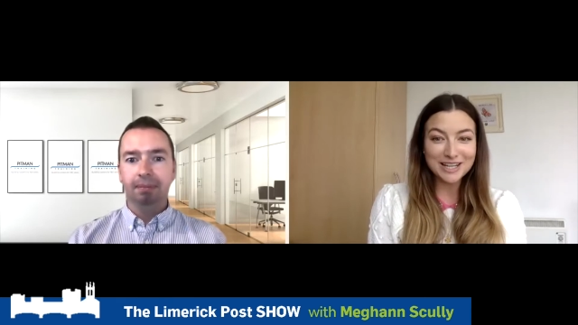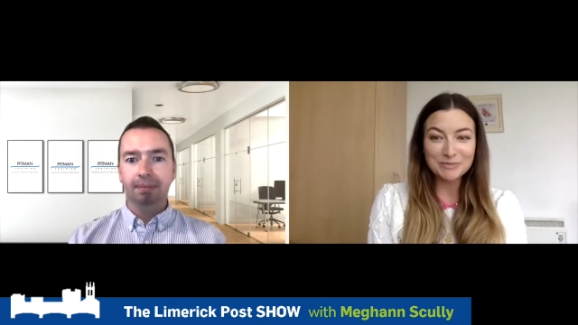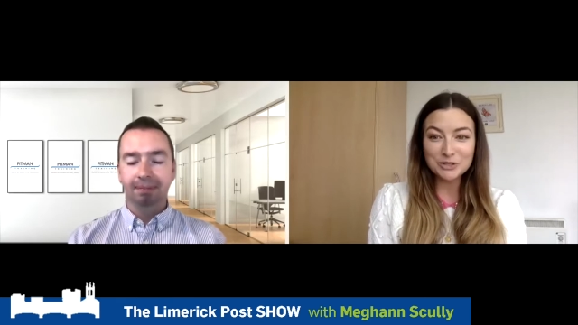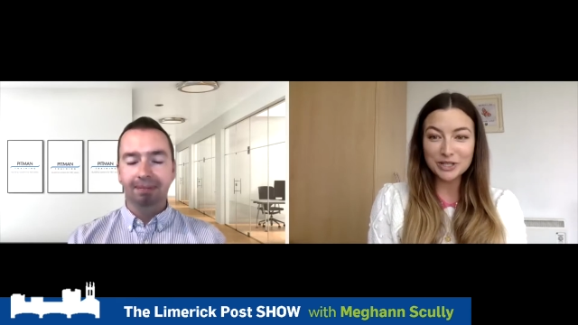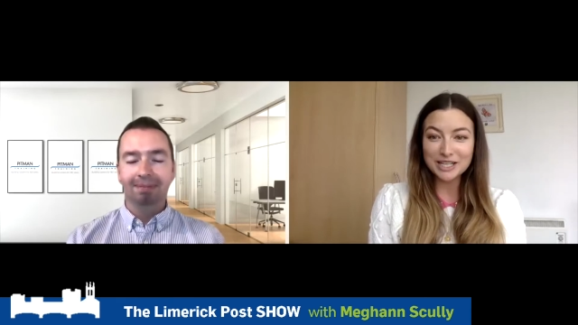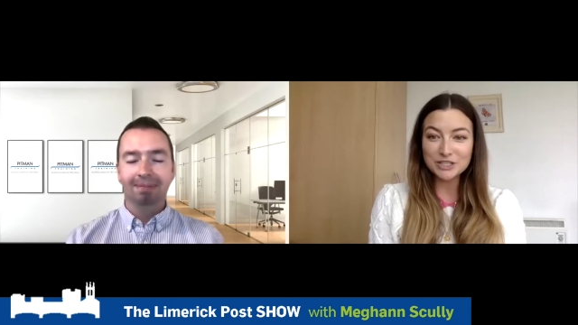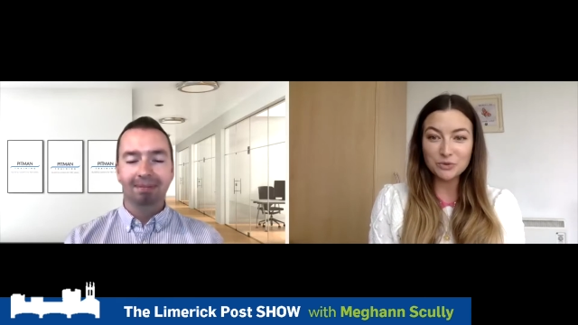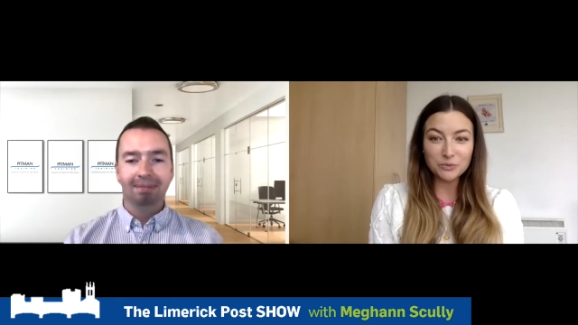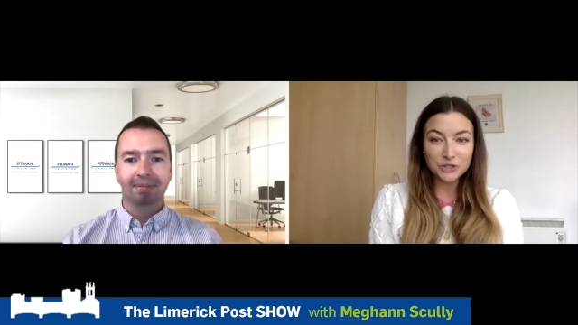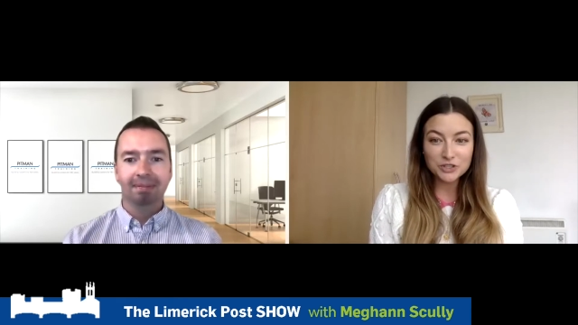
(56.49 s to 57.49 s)
Speaker 1: Um, so I guess you're
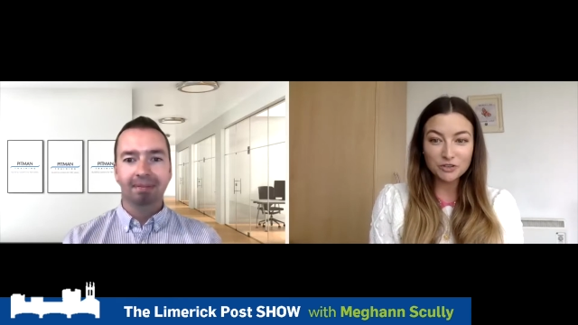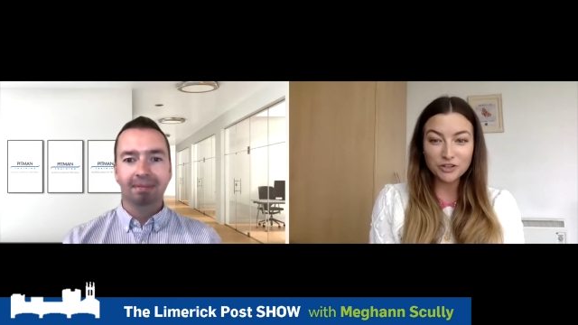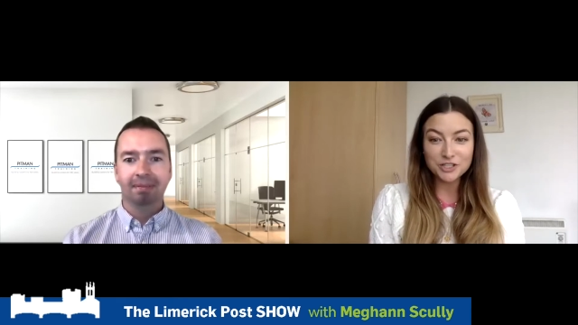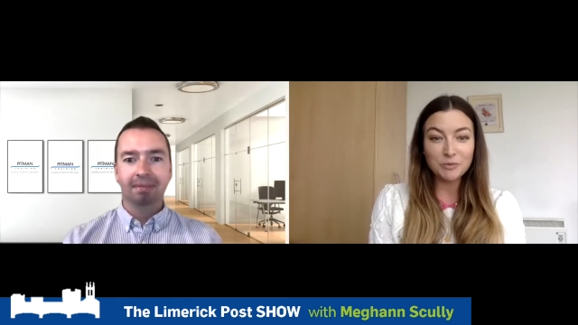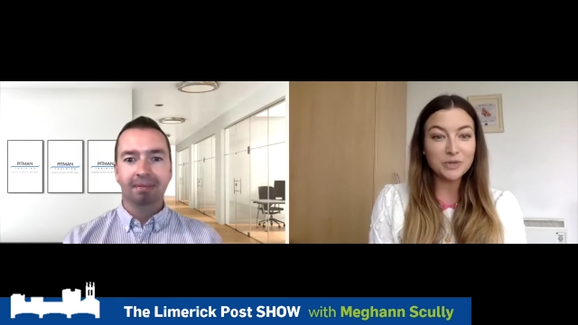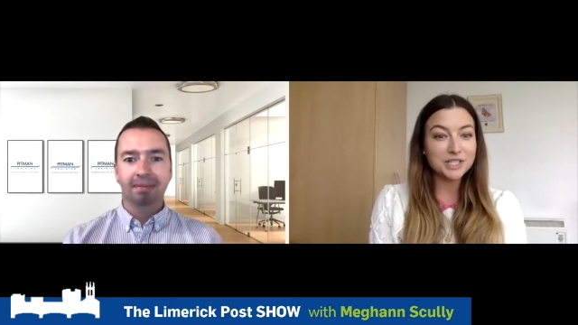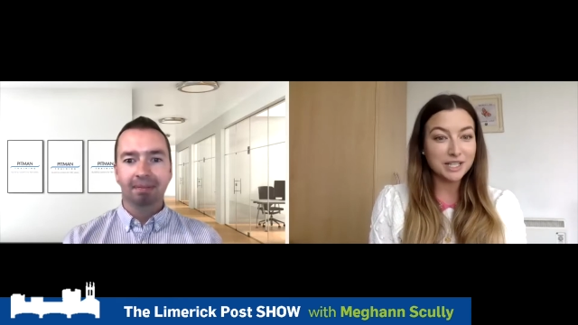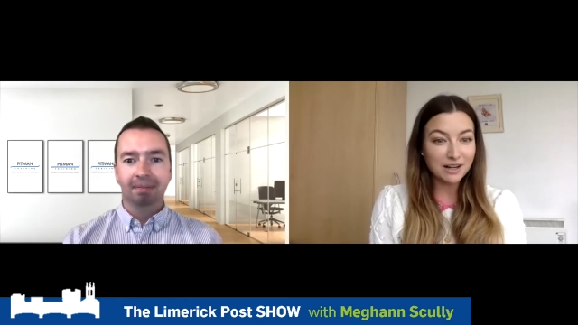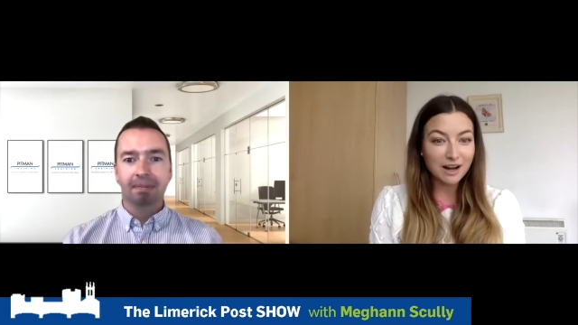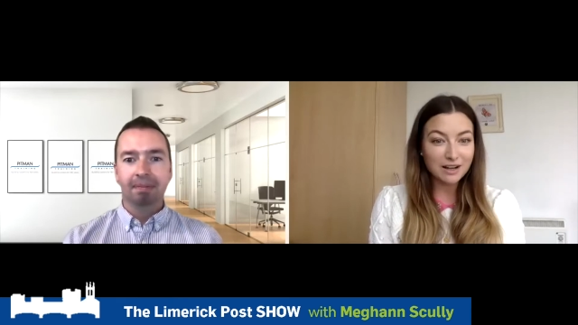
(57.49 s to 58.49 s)
one of the first companies
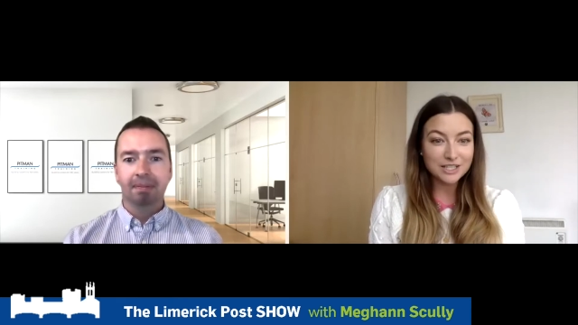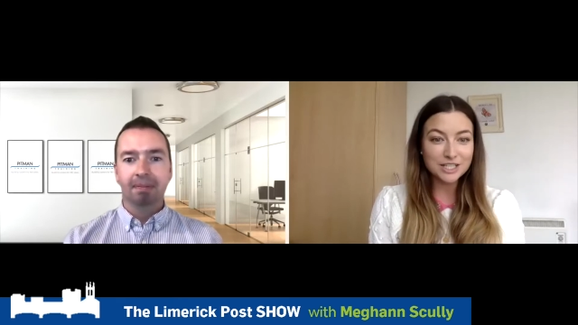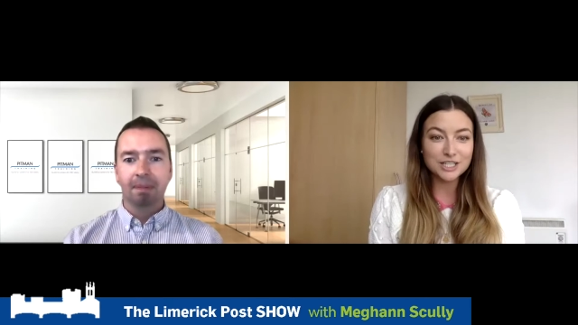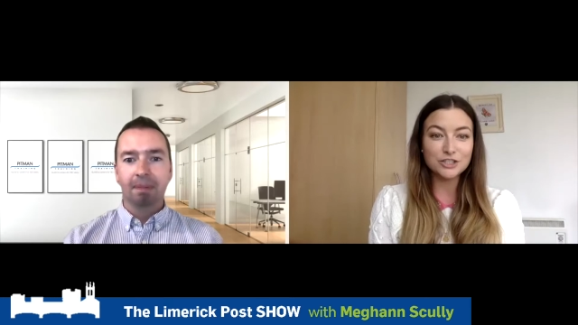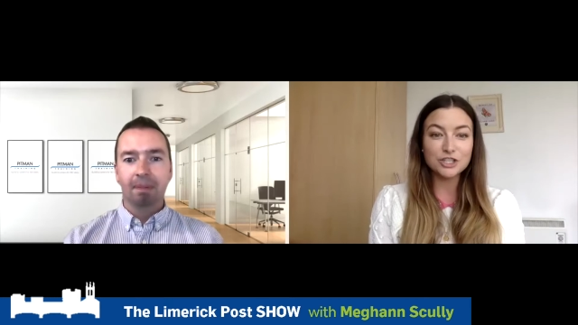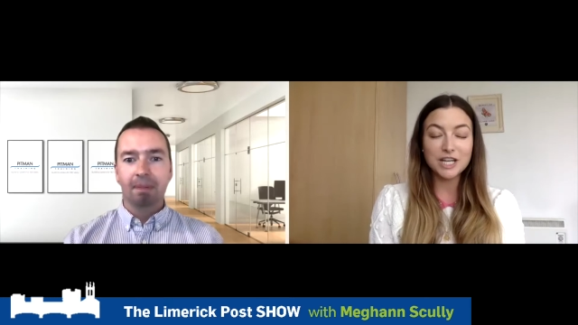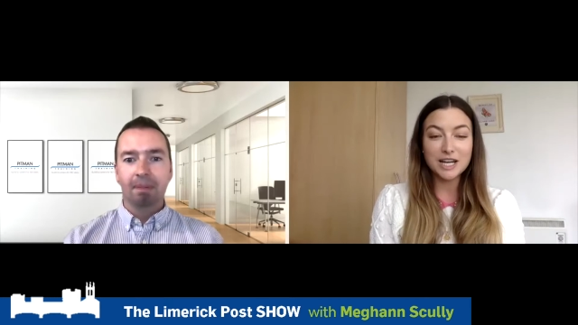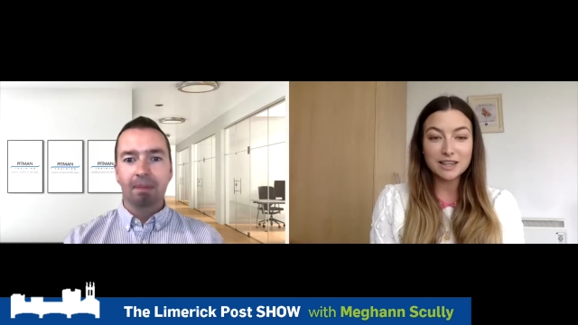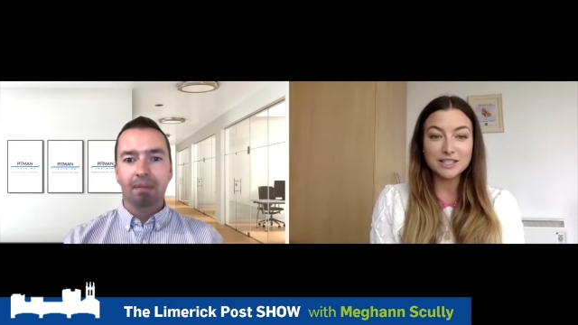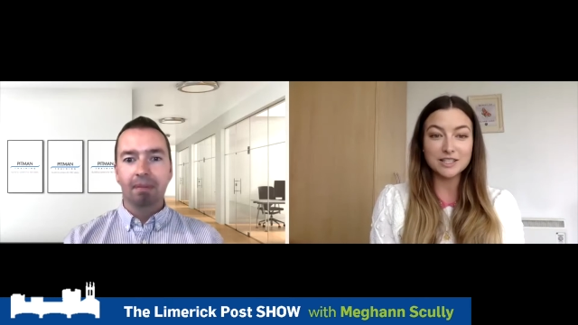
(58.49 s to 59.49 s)
in Ireland to
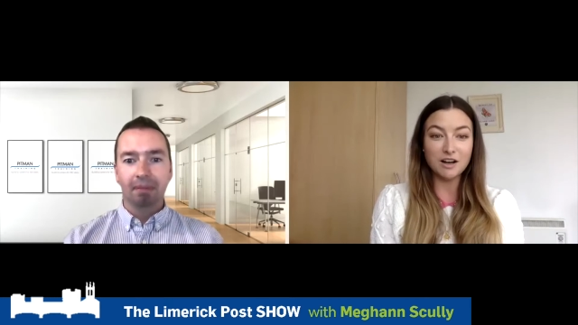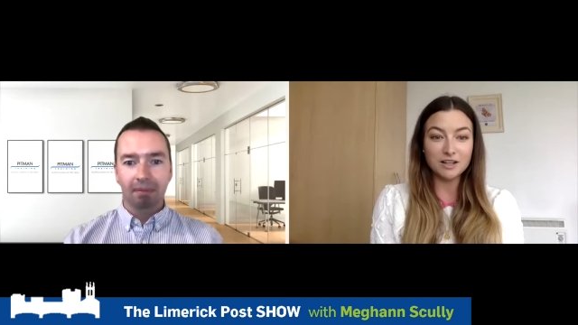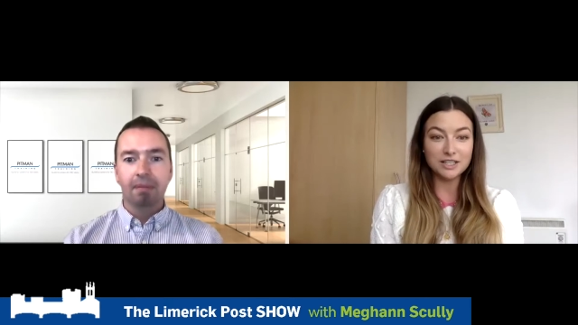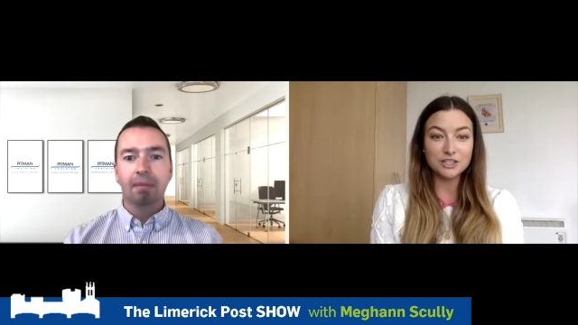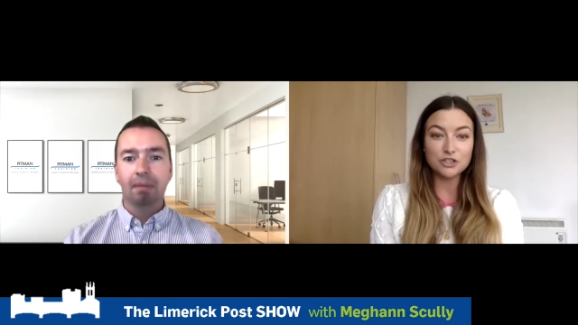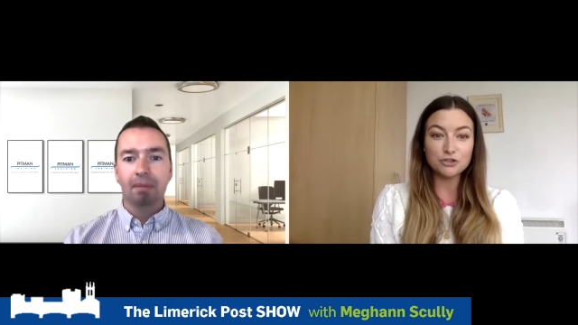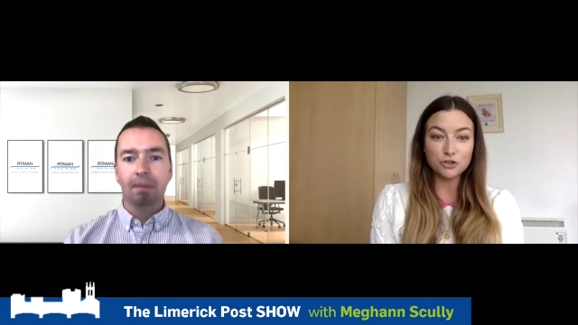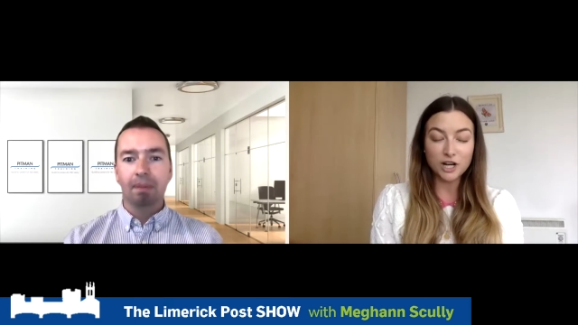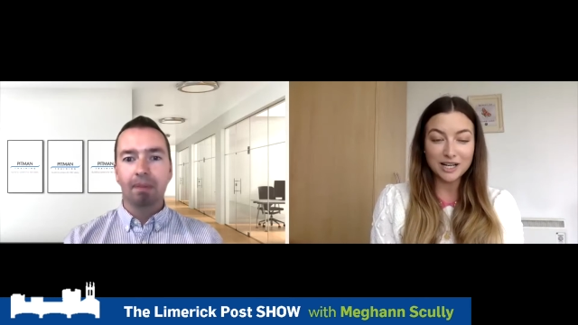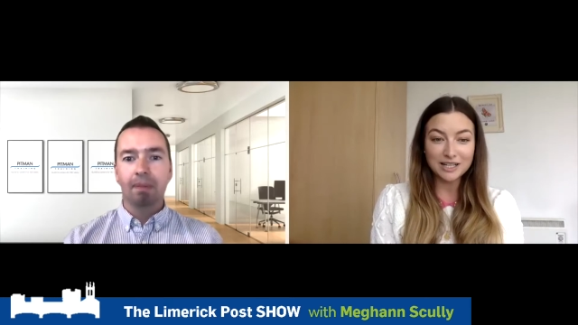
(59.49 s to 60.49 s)
take this on and to
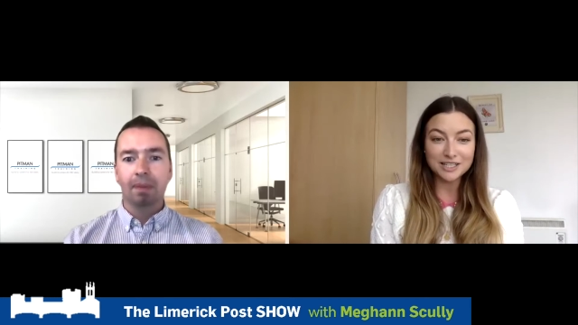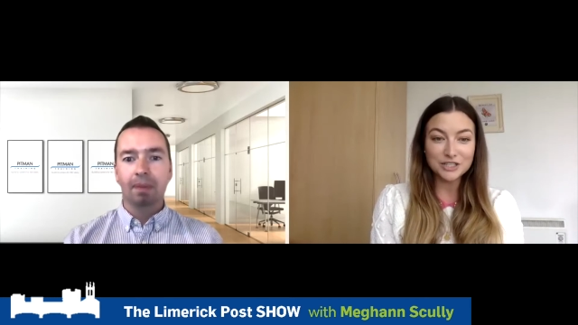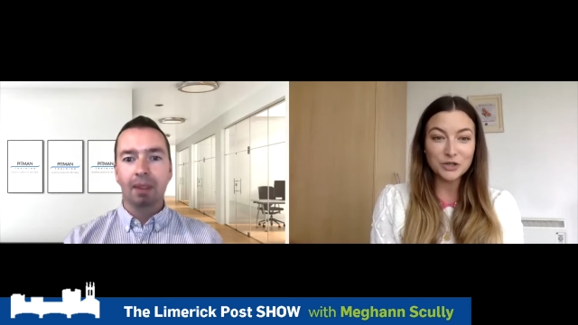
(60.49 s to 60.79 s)
trial it.